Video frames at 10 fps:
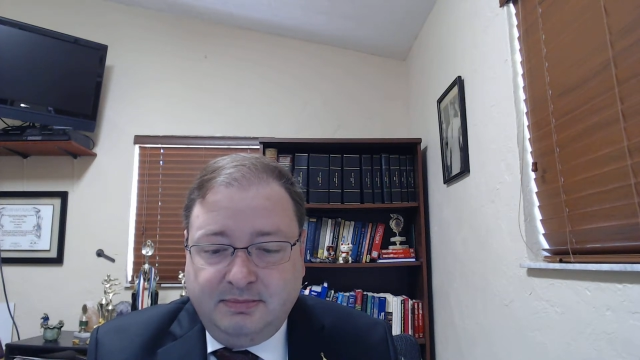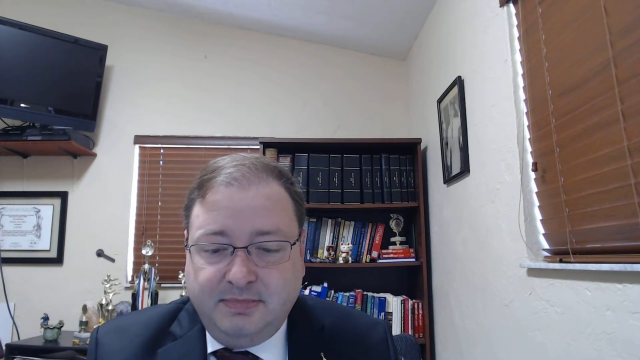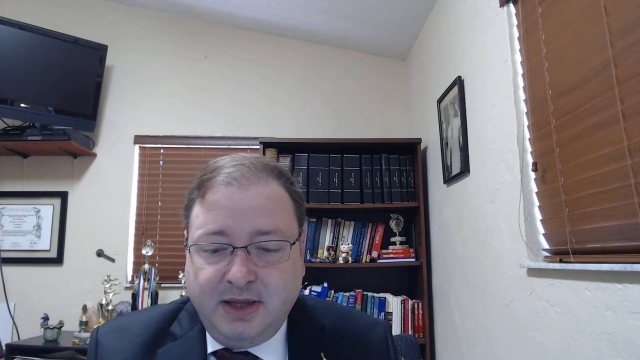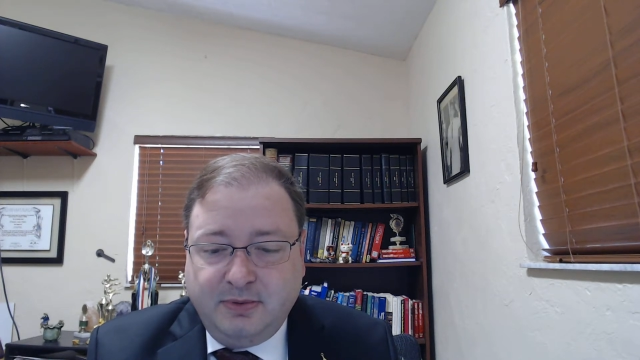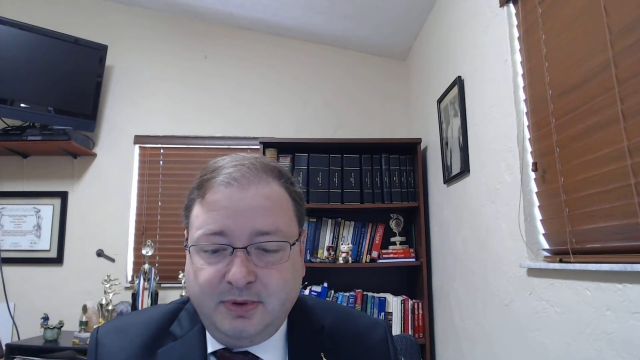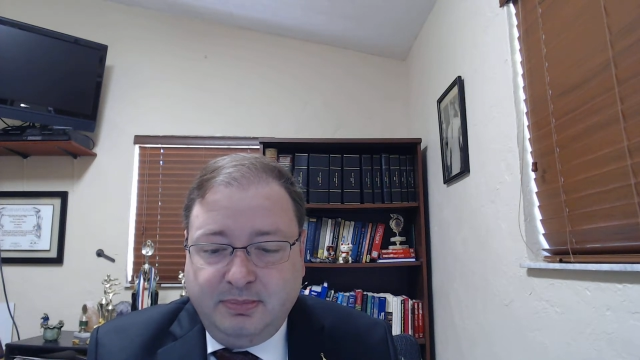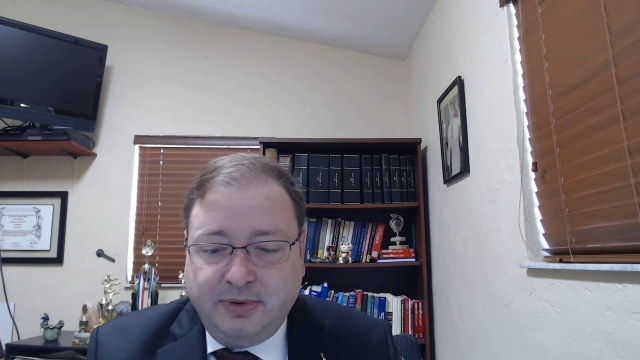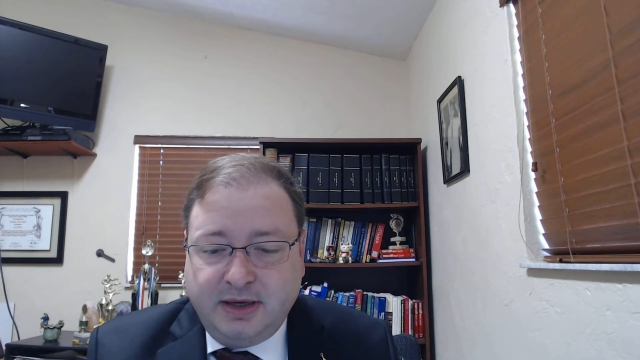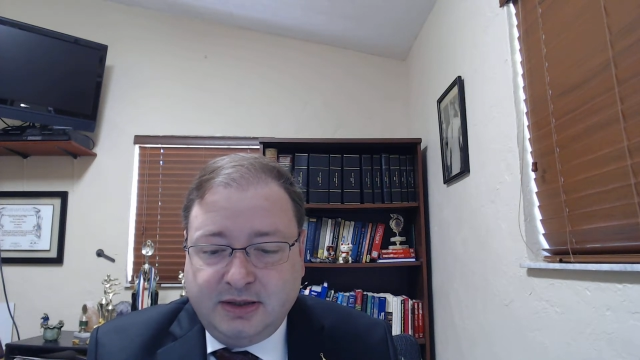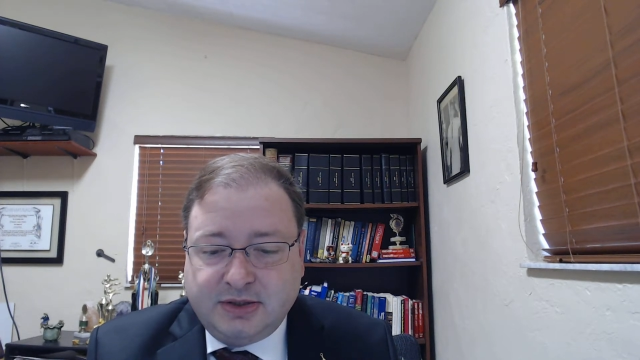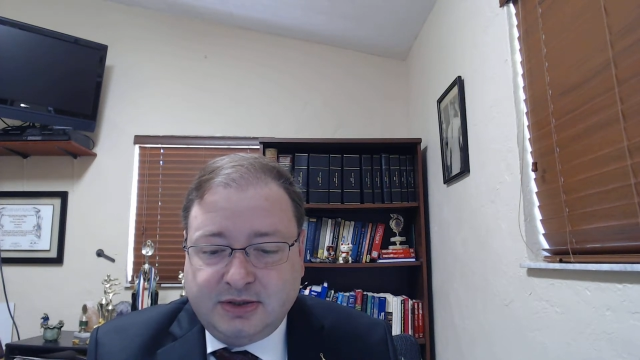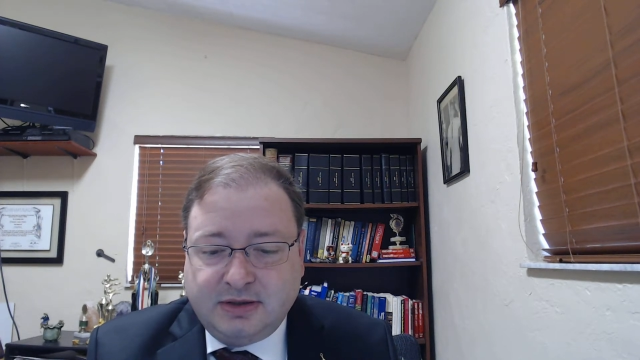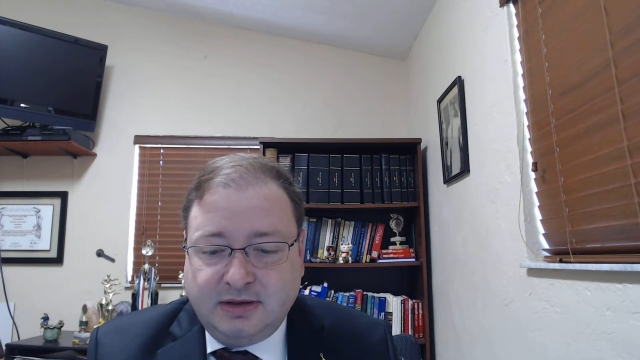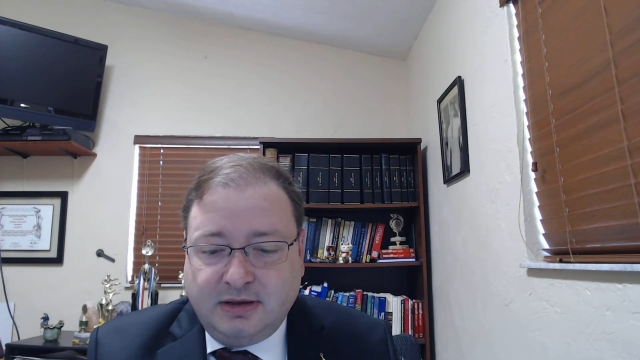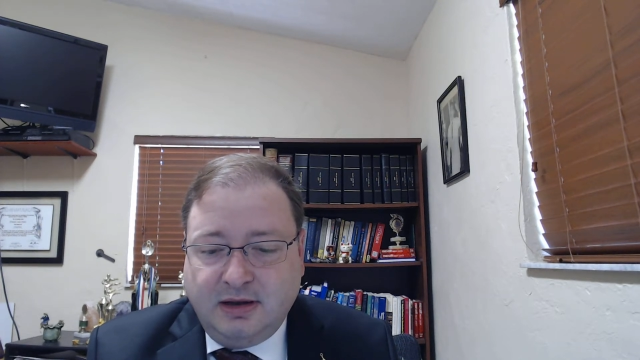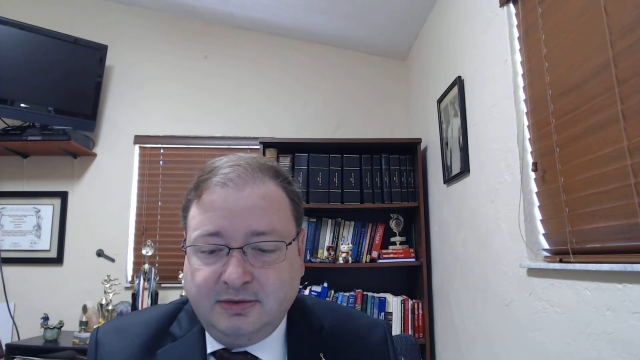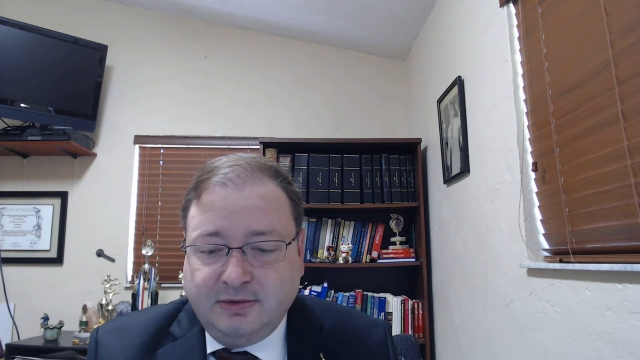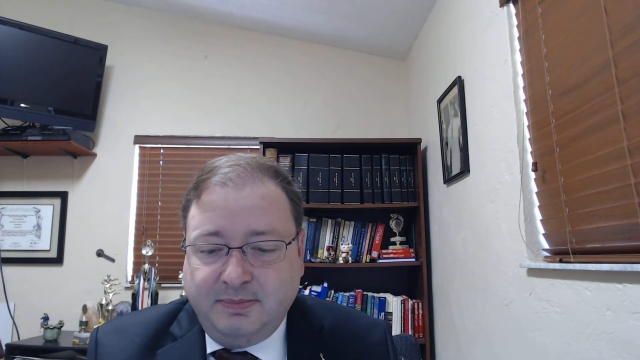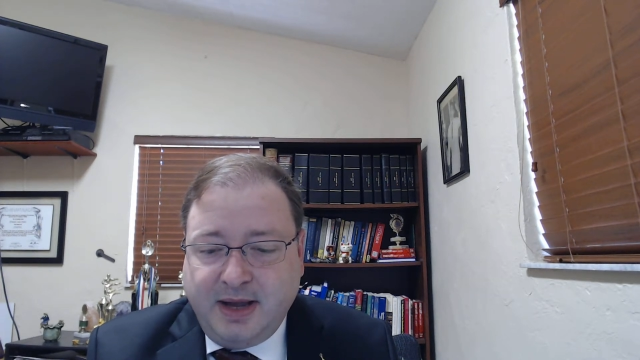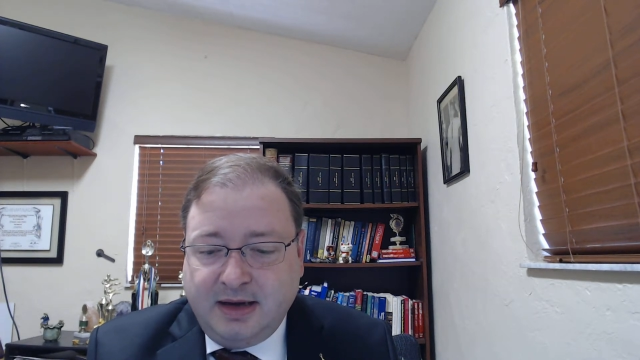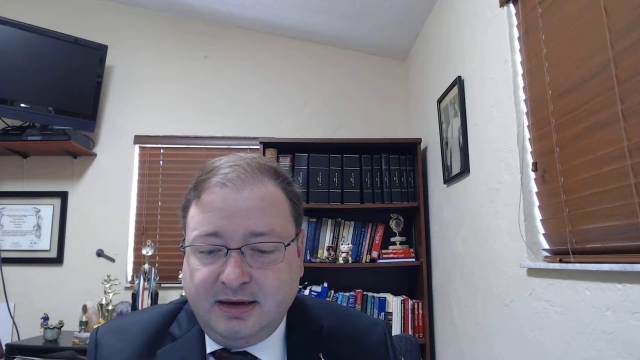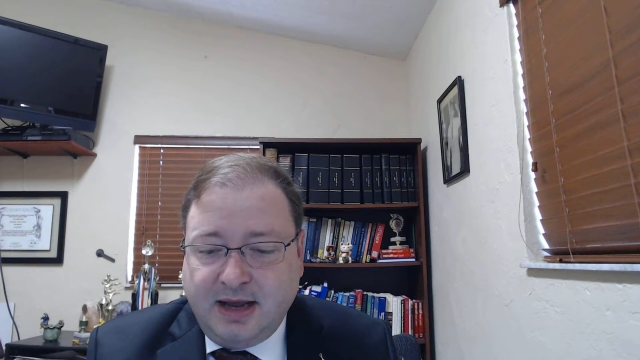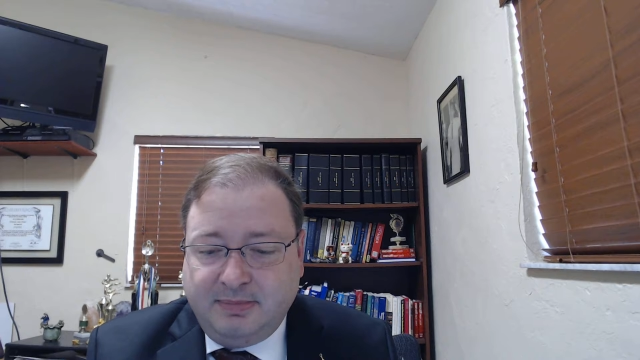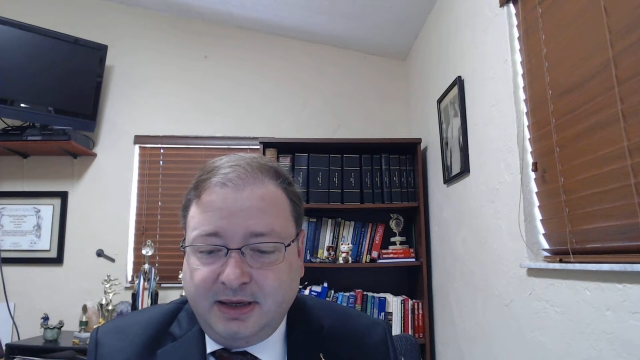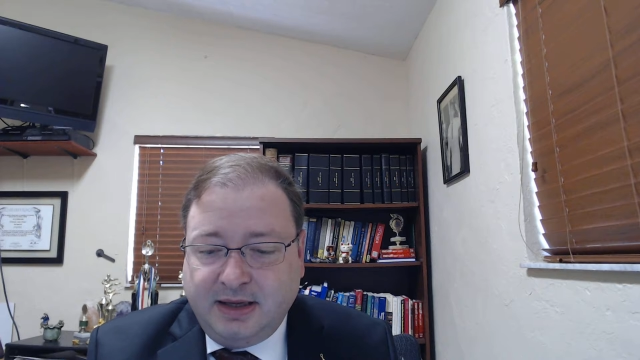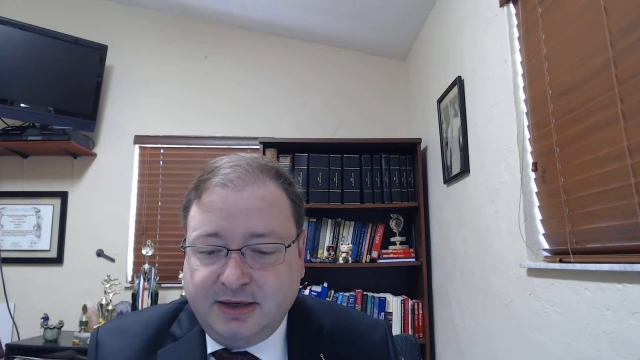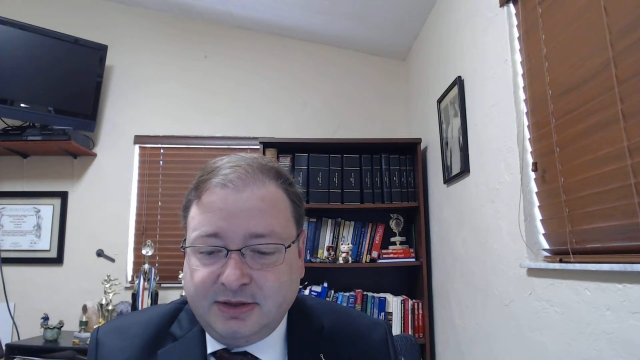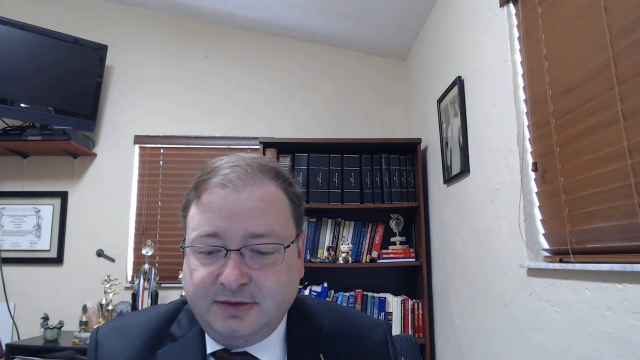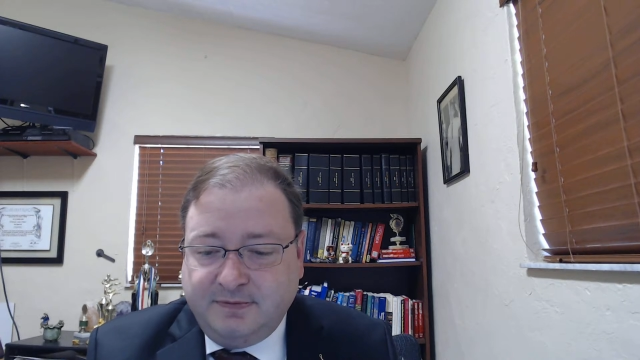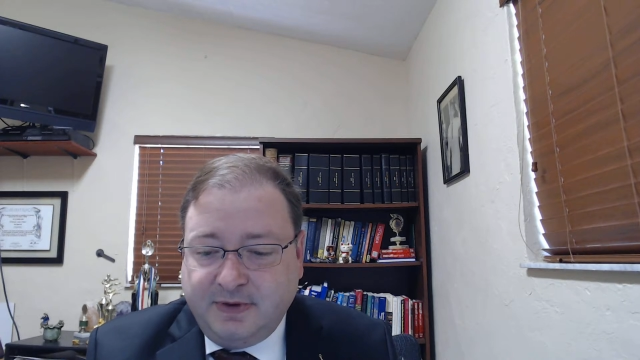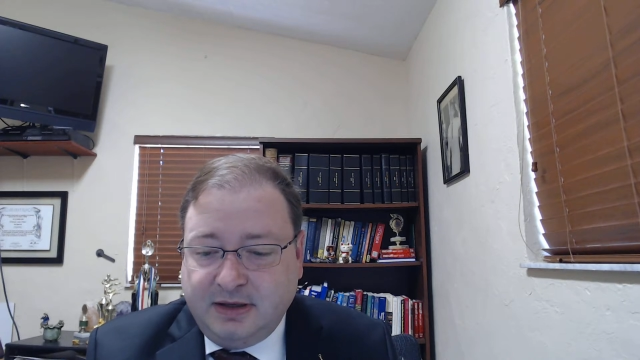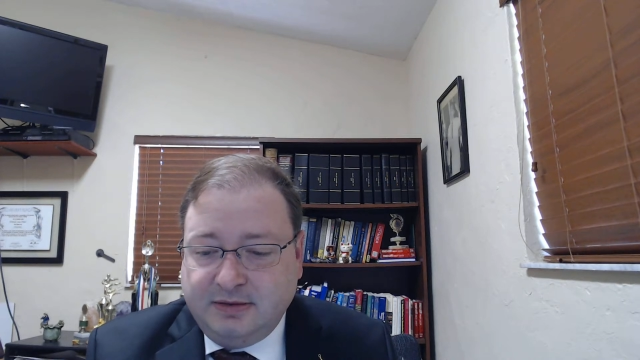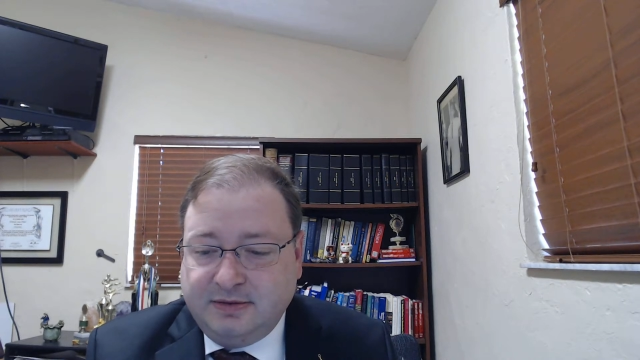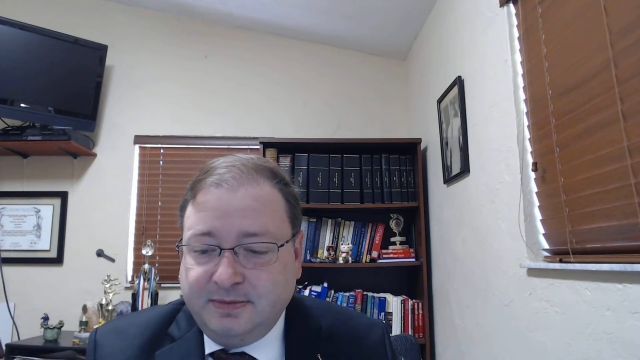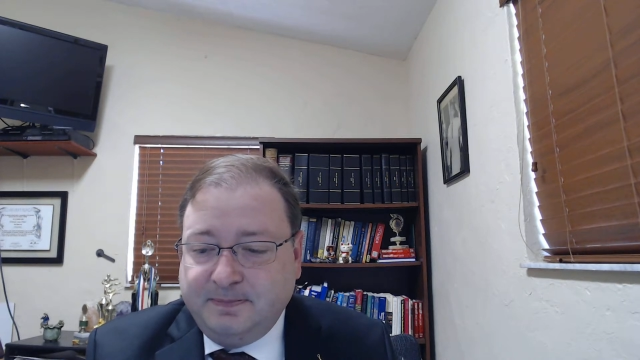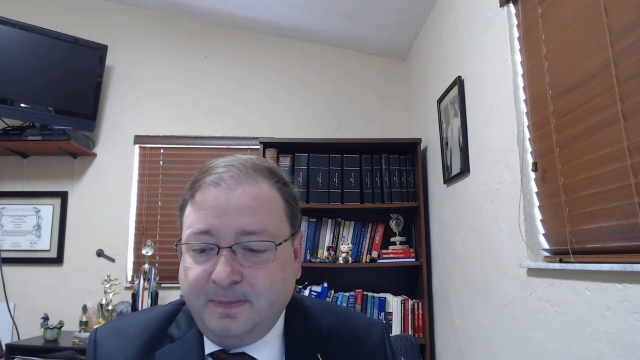There were British also patent application fees